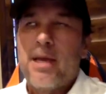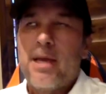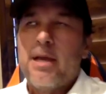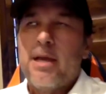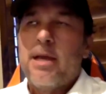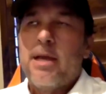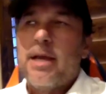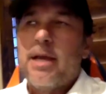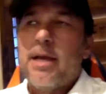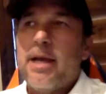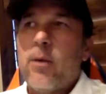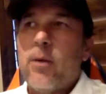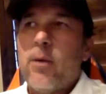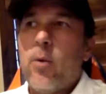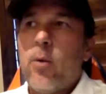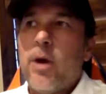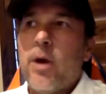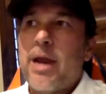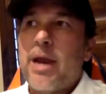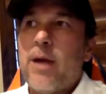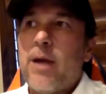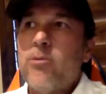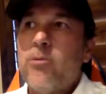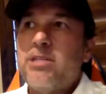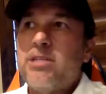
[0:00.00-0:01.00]
What I
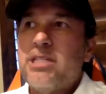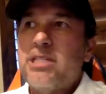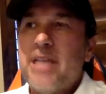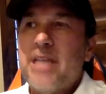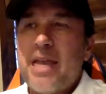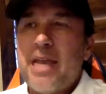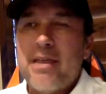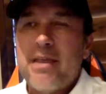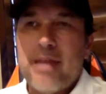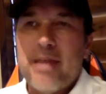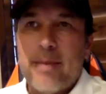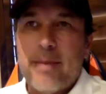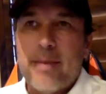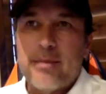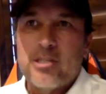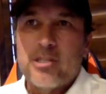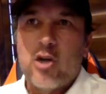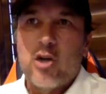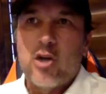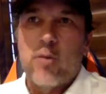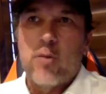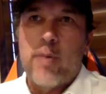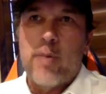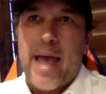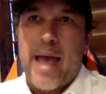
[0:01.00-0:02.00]
would say to them is go
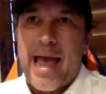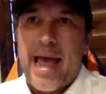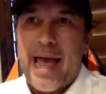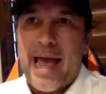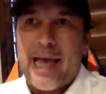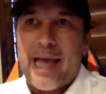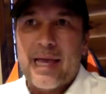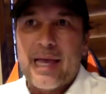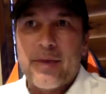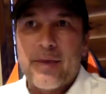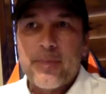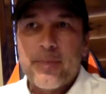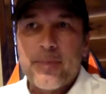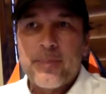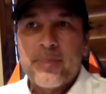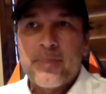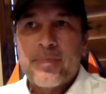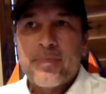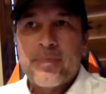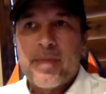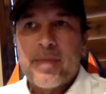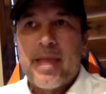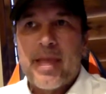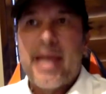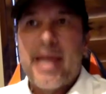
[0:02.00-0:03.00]
back
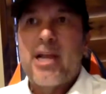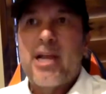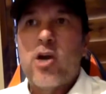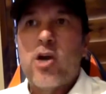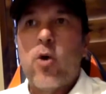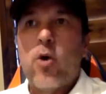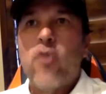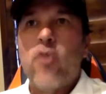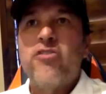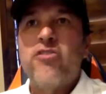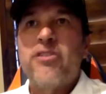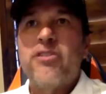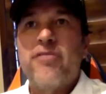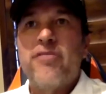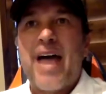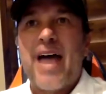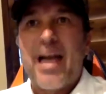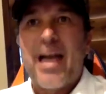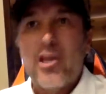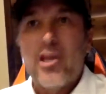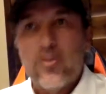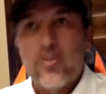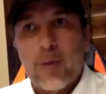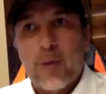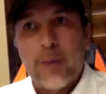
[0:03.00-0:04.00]
and go over the
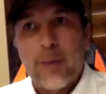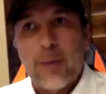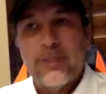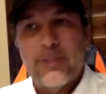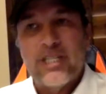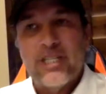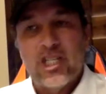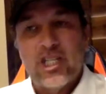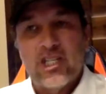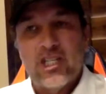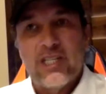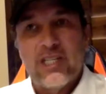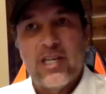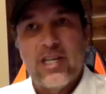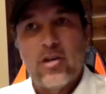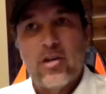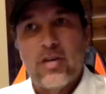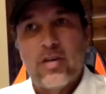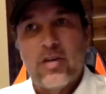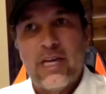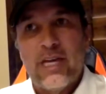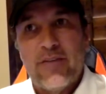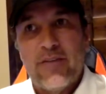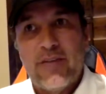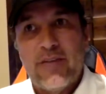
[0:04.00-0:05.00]
value proposition that you're
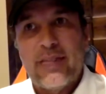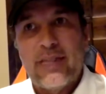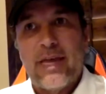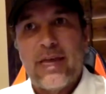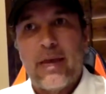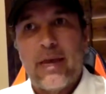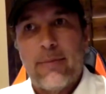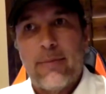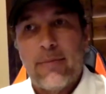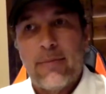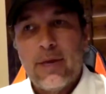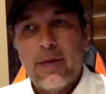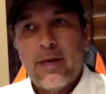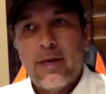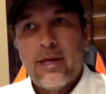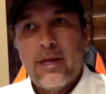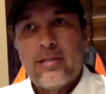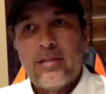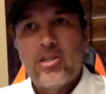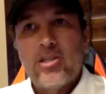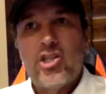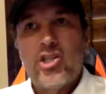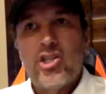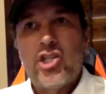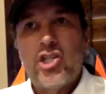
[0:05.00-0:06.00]
giving them to
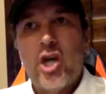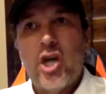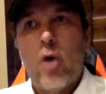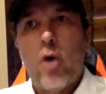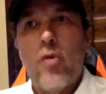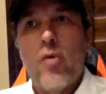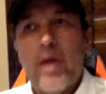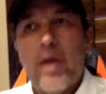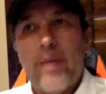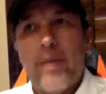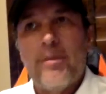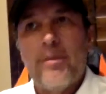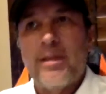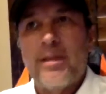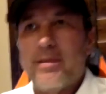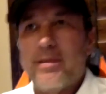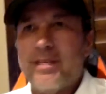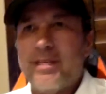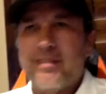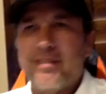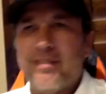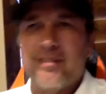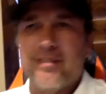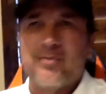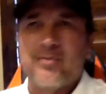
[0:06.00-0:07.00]
show them that this
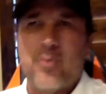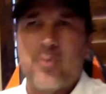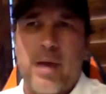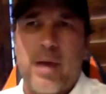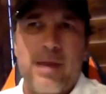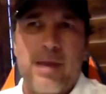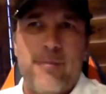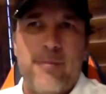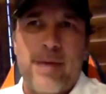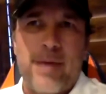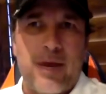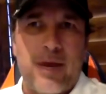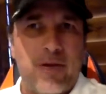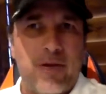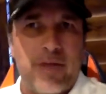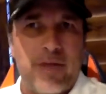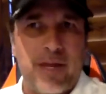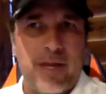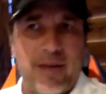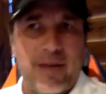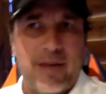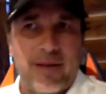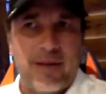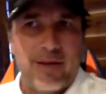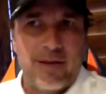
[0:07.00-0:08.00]
is way better
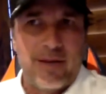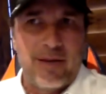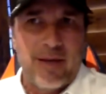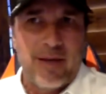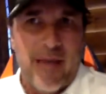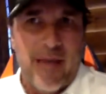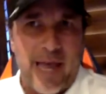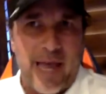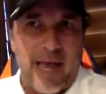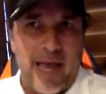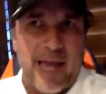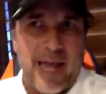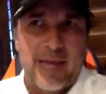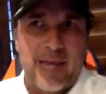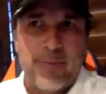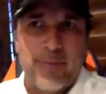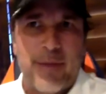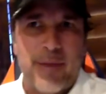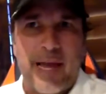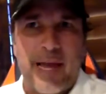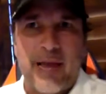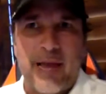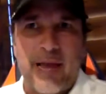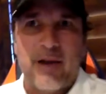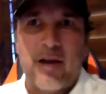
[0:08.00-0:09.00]
than I could buy
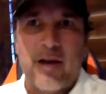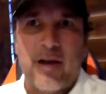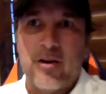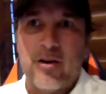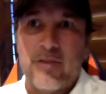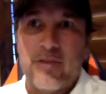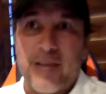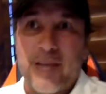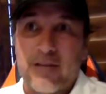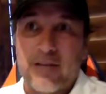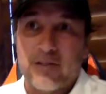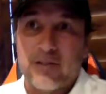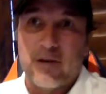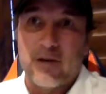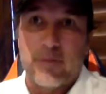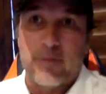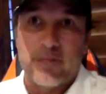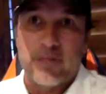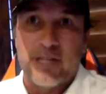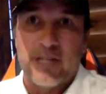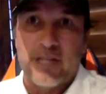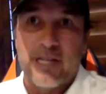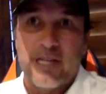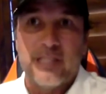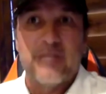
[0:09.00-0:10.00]
a $100,000
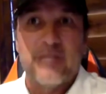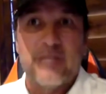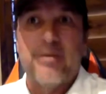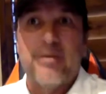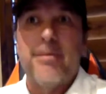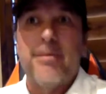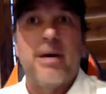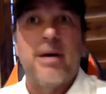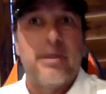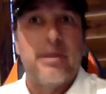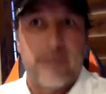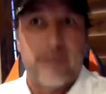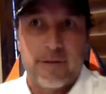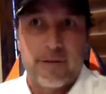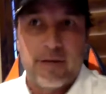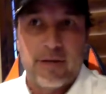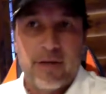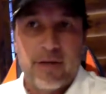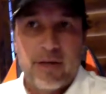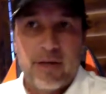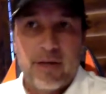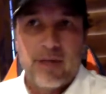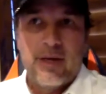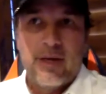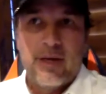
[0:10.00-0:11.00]
Mercedes every month.
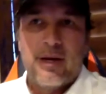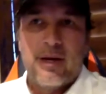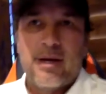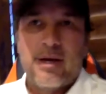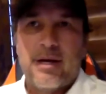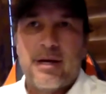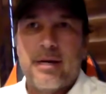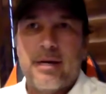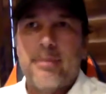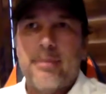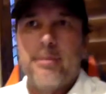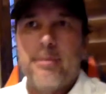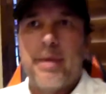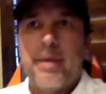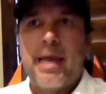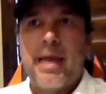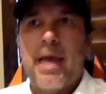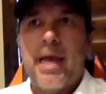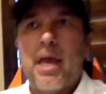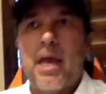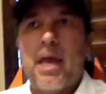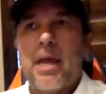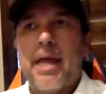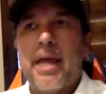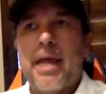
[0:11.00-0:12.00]
And
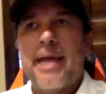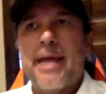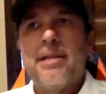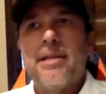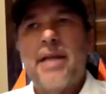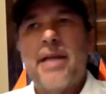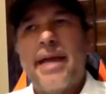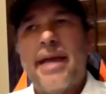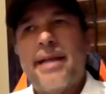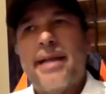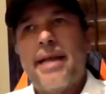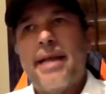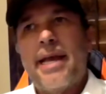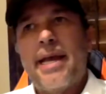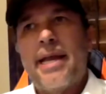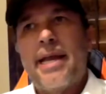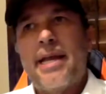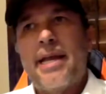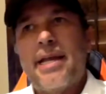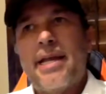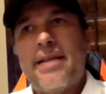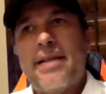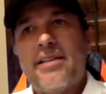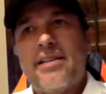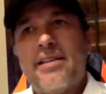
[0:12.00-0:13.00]

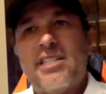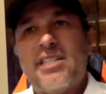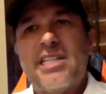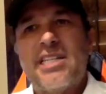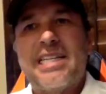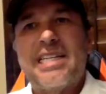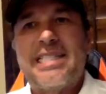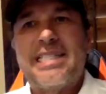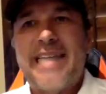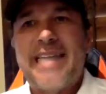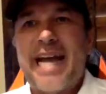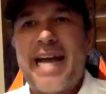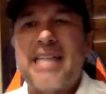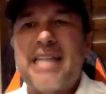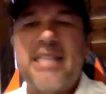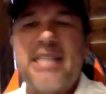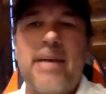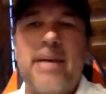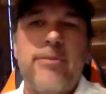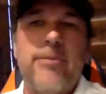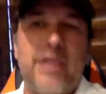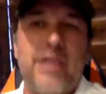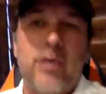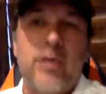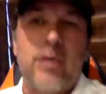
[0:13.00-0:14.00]
this exact same
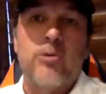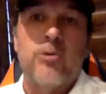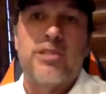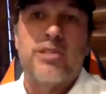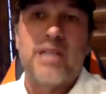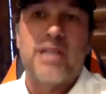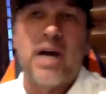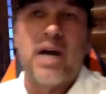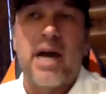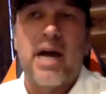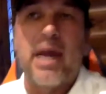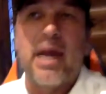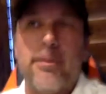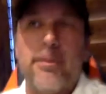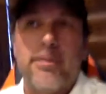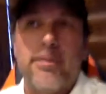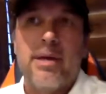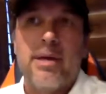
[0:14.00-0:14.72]
thing with time.